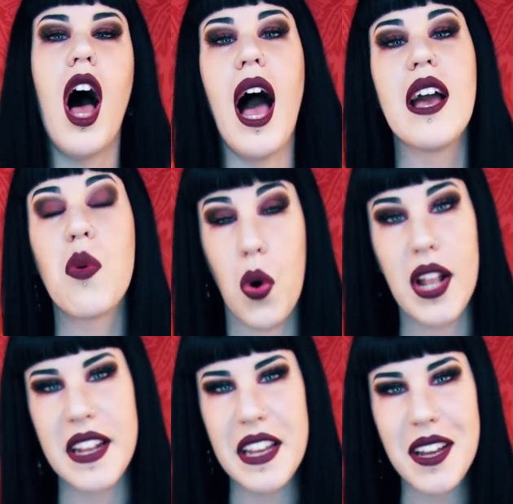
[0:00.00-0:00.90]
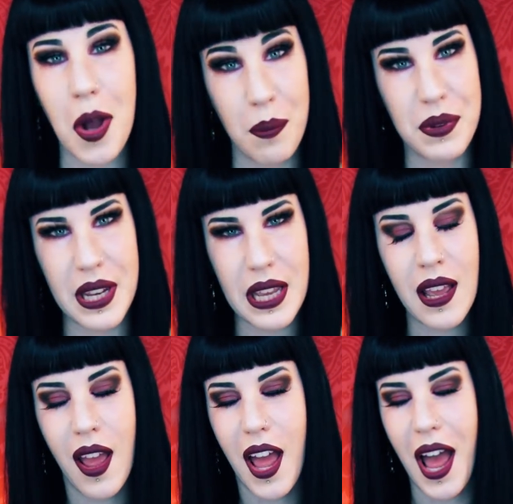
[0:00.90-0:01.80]
high quality
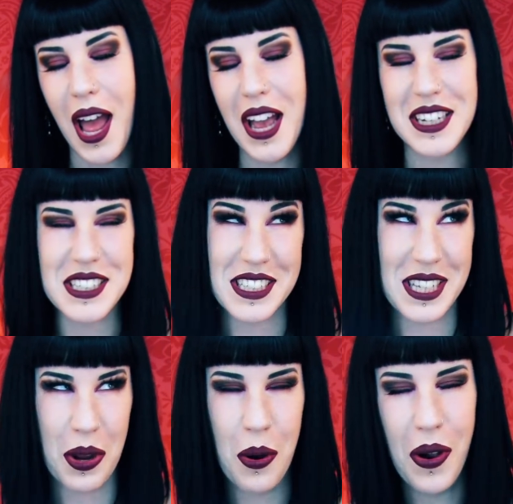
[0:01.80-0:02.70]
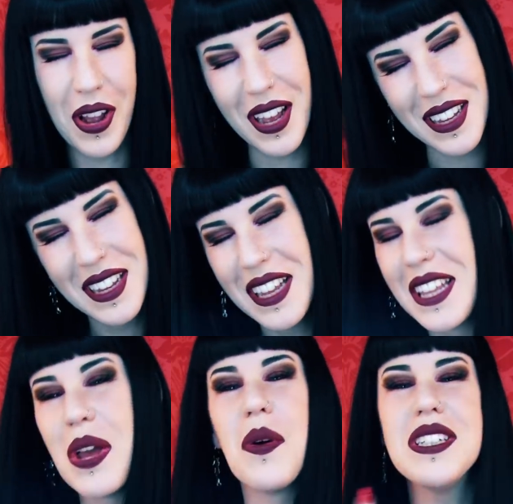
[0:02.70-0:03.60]
company, because
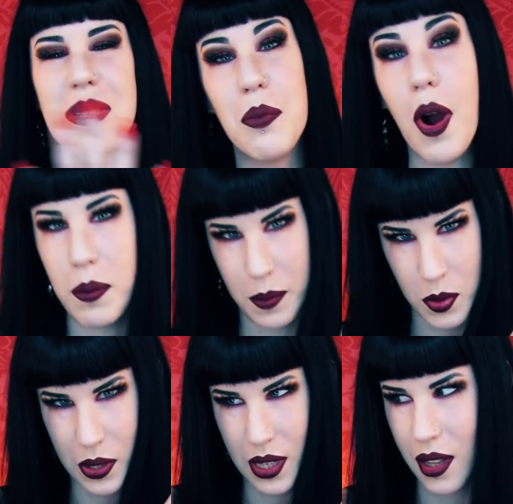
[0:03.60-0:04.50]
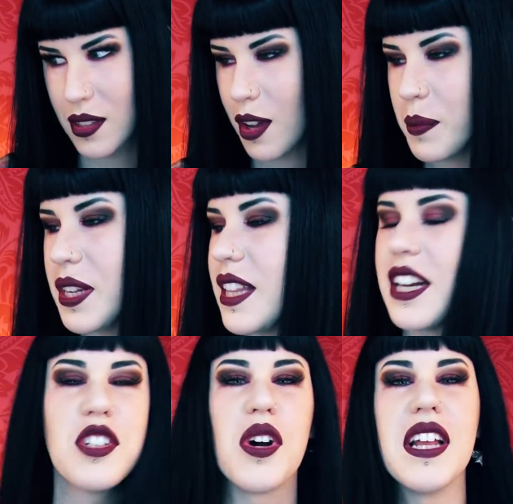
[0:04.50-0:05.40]
there were some problems with another company that
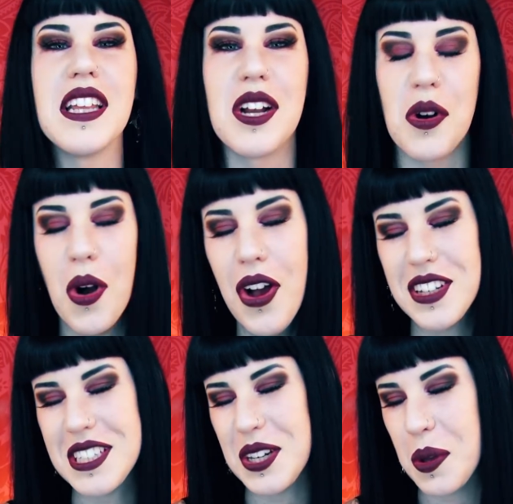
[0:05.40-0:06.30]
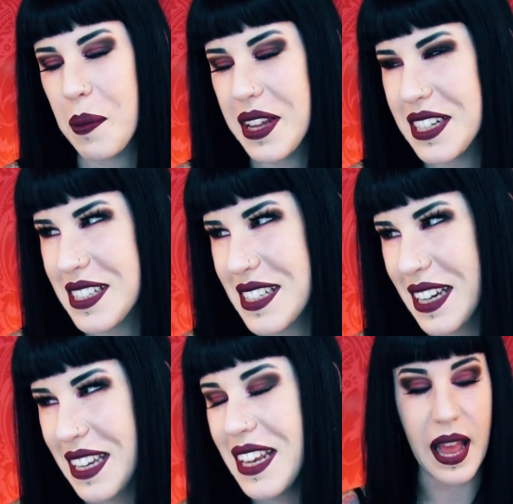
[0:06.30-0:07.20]
I tried that I'll tell you about in a
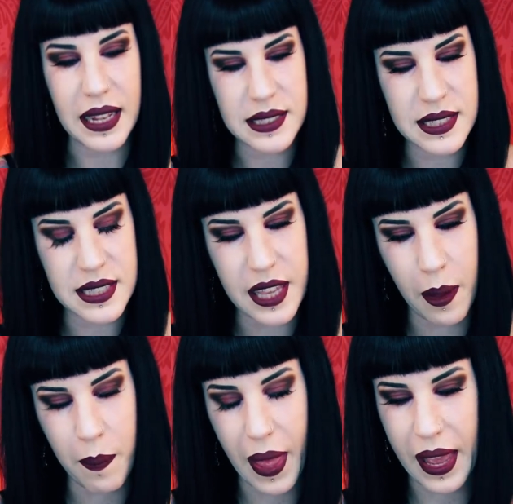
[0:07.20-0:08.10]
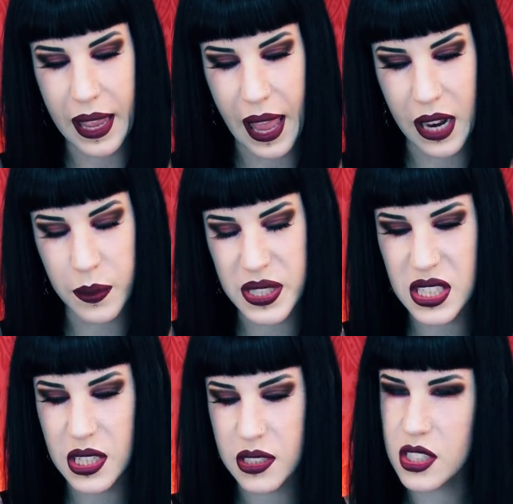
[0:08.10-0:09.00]
second. Allison's came back and it
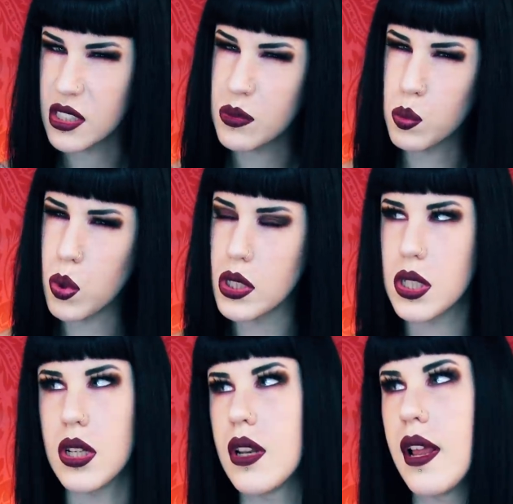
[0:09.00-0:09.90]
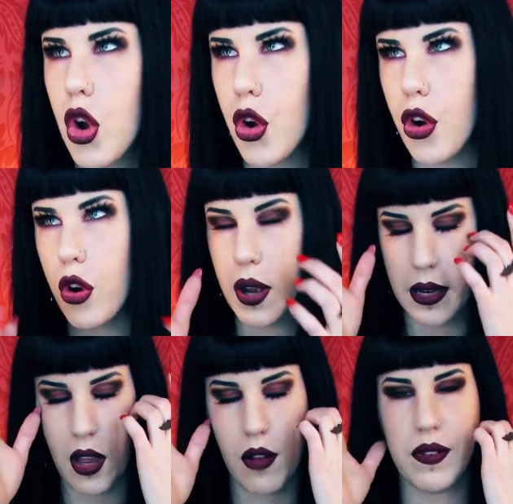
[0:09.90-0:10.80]
just wasn't her
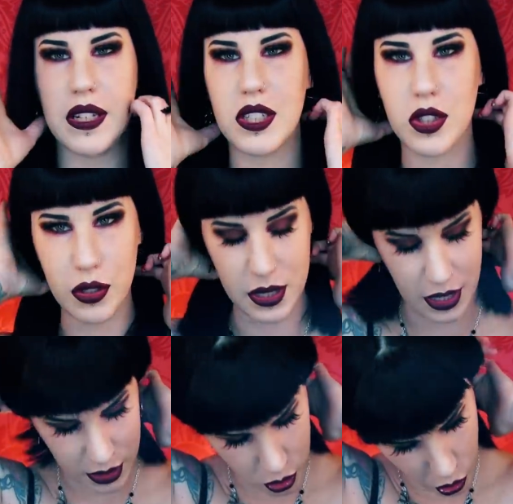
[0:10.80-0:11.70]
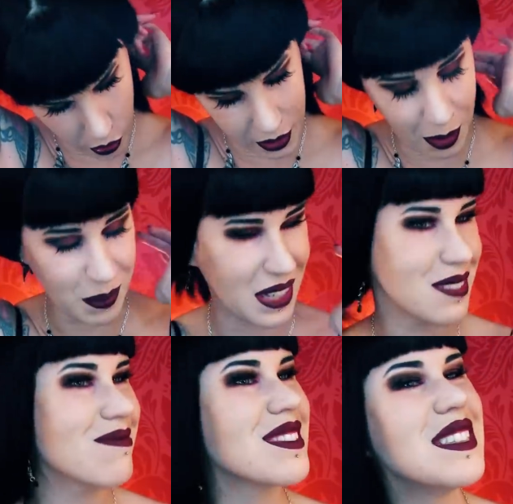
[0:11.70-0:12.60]
enough. Like, as soon as I saw it, I'm like,